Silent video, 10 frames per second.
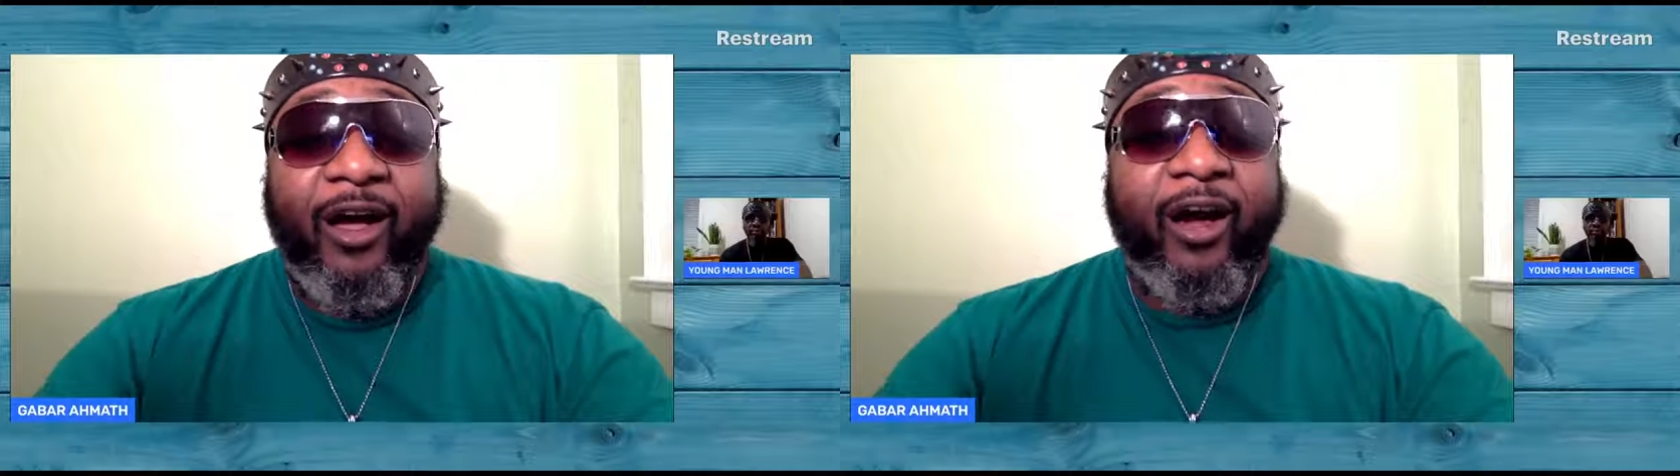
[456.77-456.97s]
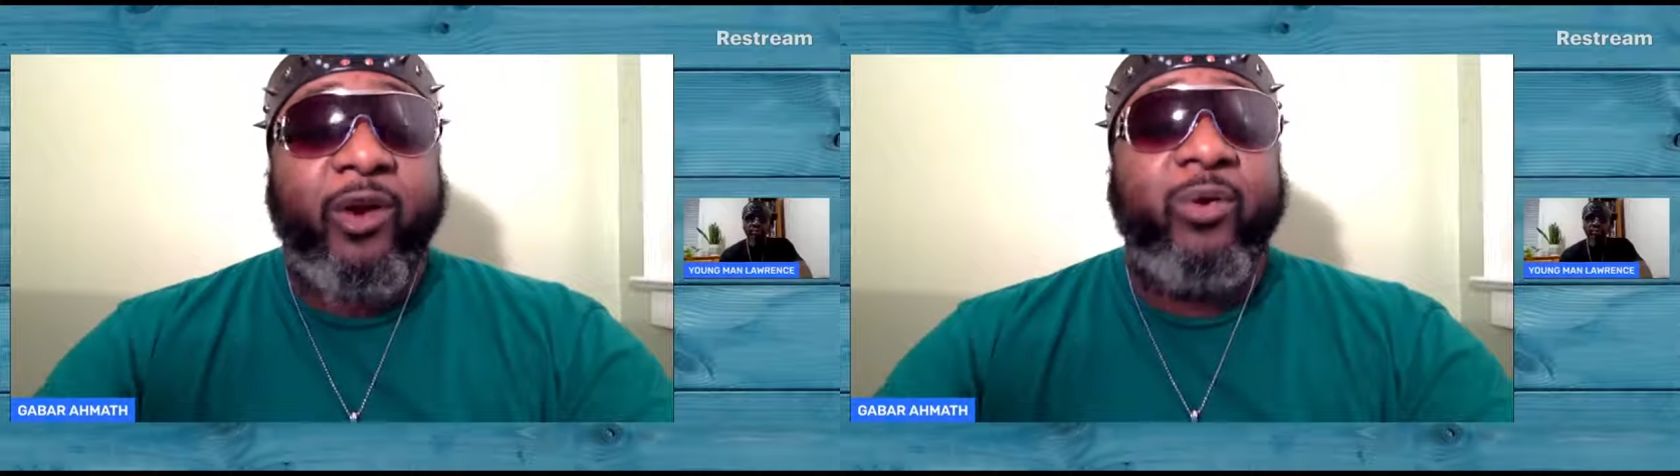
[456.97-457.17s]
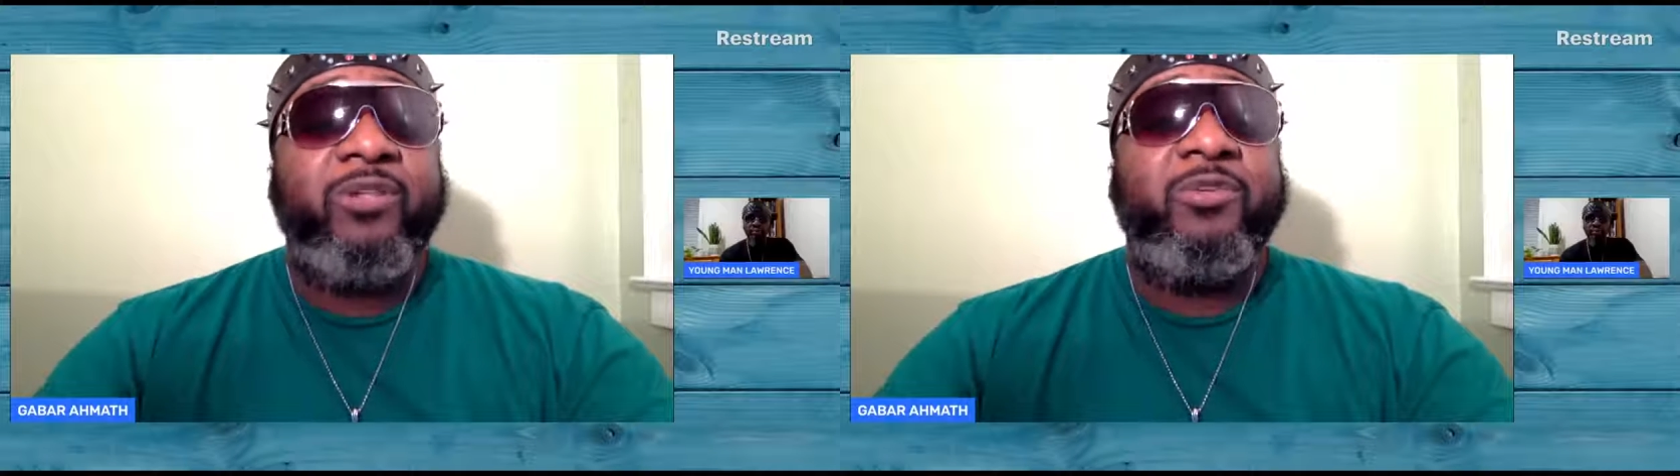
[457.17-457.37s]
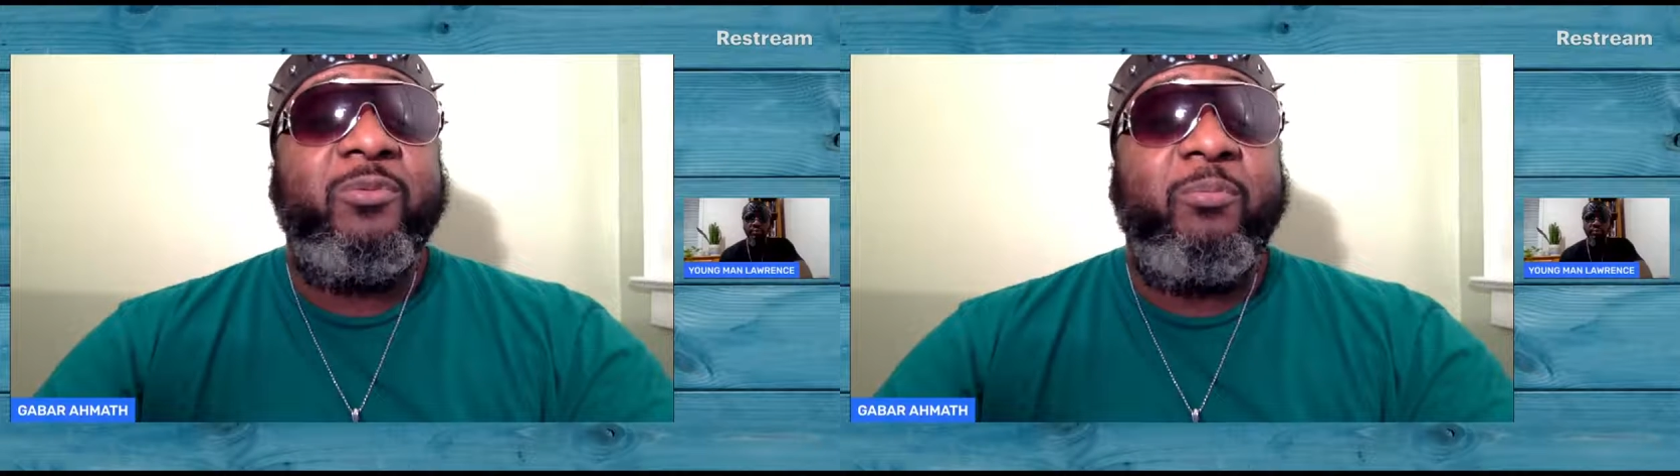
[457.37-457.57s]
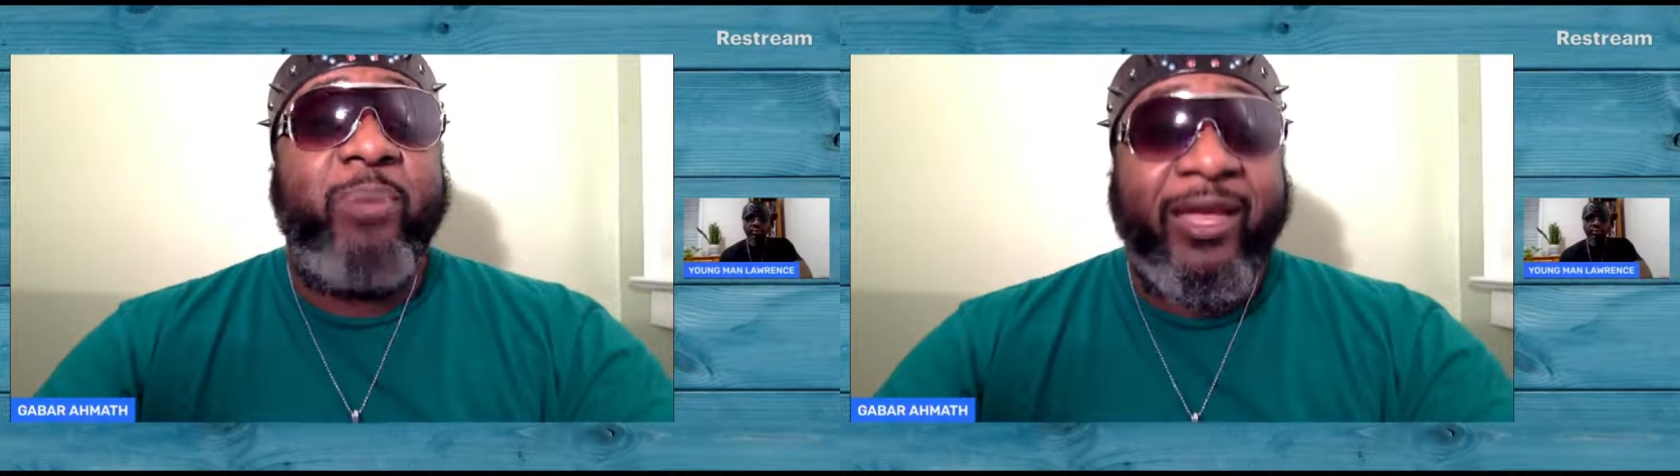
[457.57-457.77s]
are going
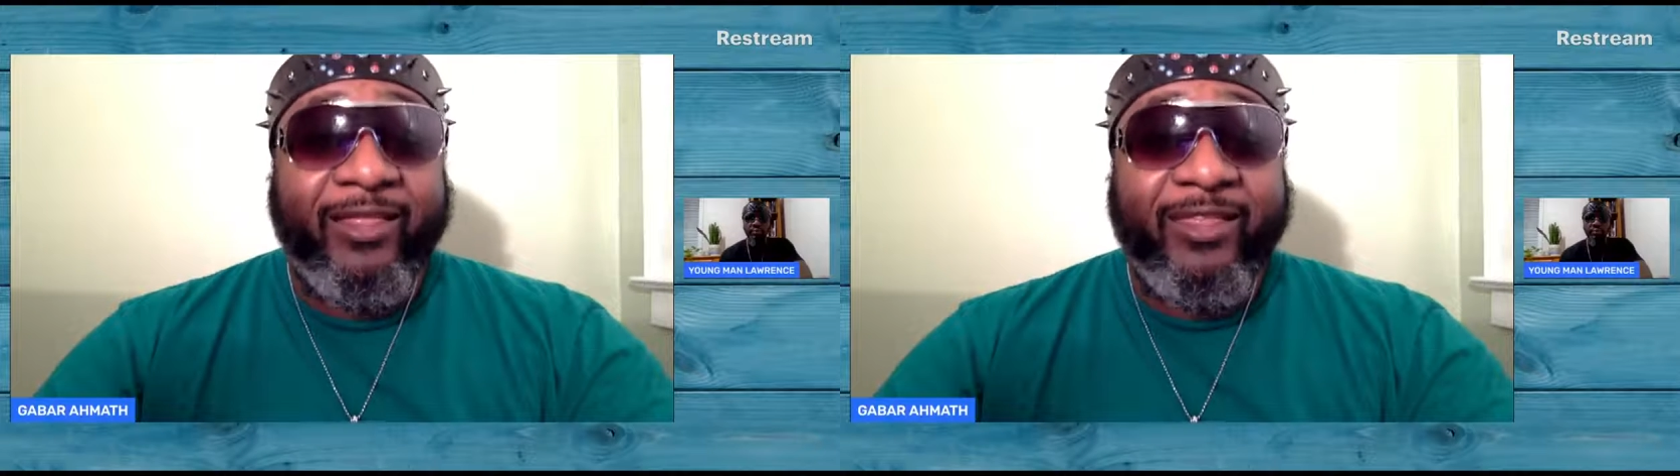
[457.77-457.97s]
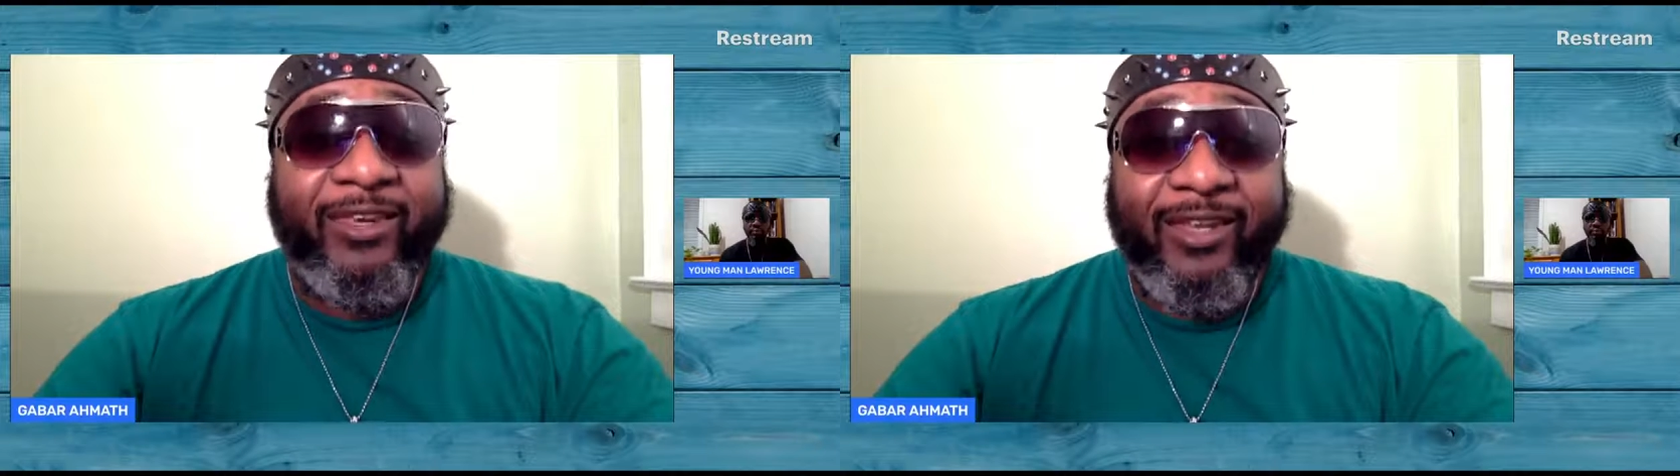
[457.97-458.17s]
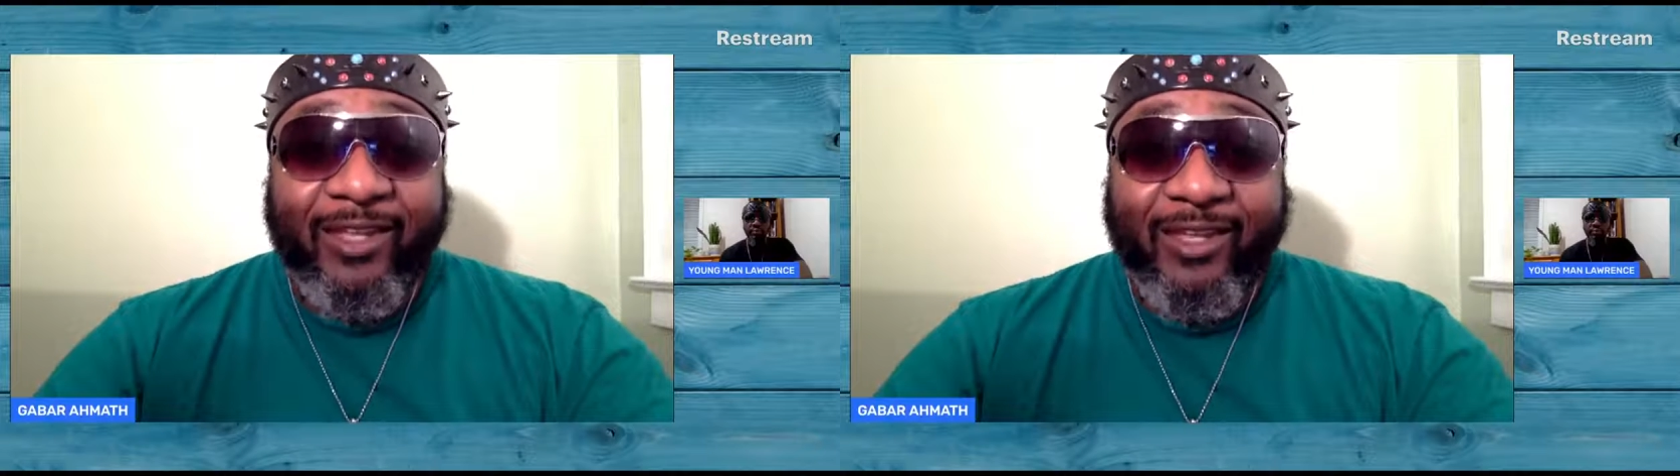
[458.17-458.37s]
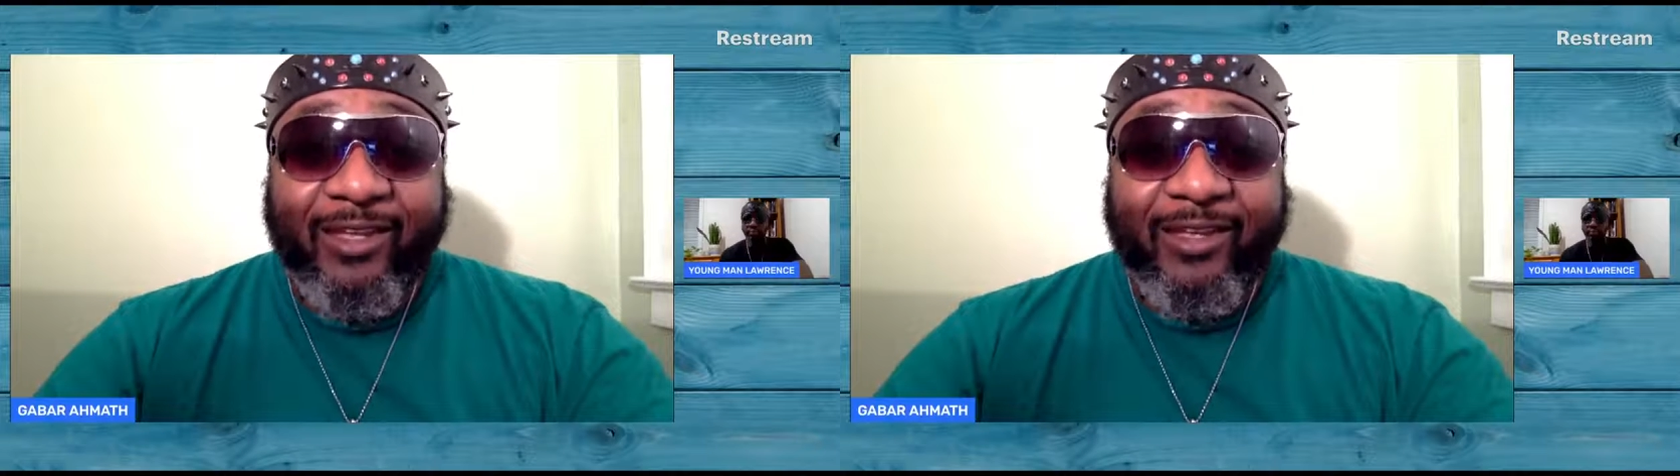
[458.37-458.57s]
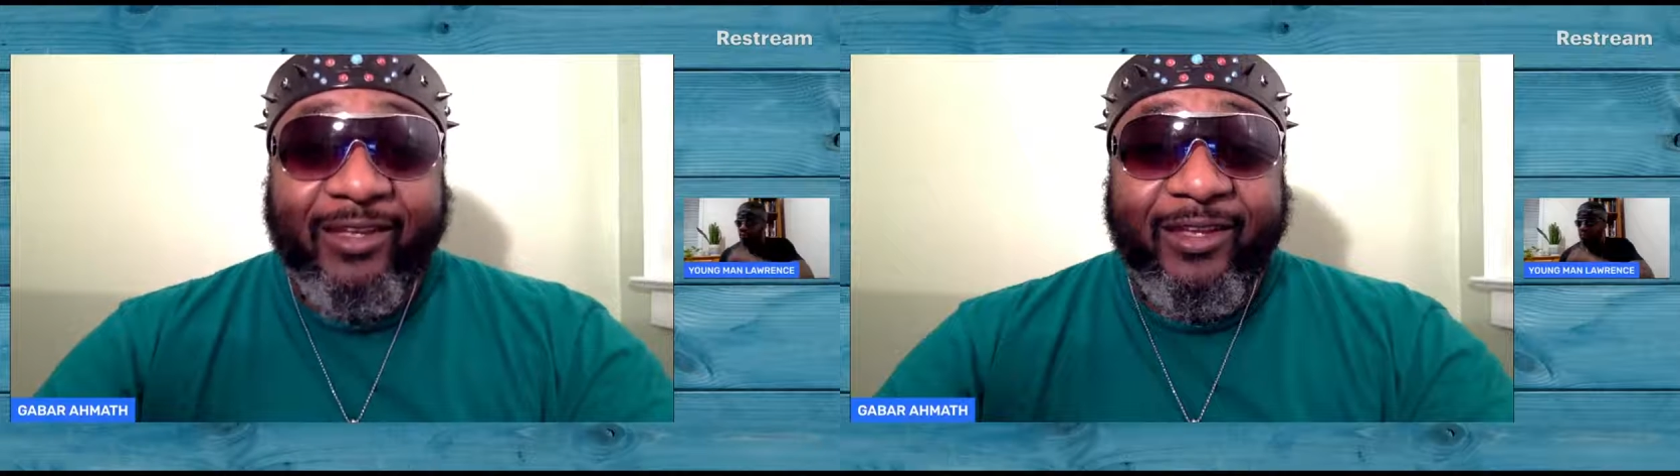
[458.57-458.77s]
to bend the
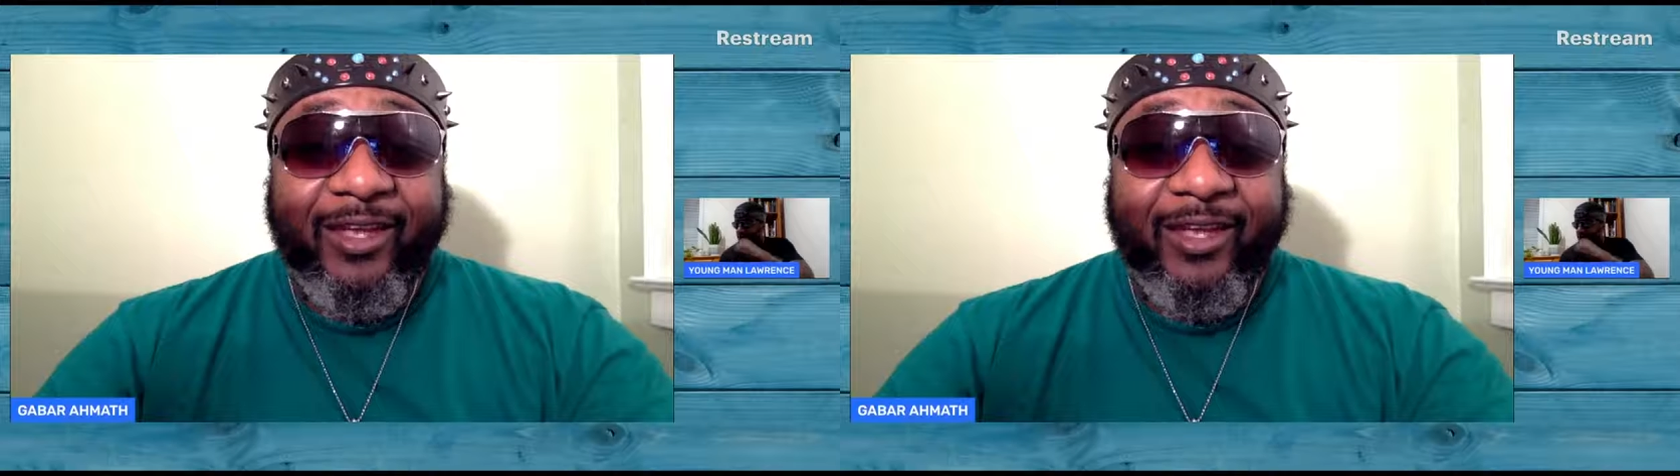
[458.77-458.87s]
knee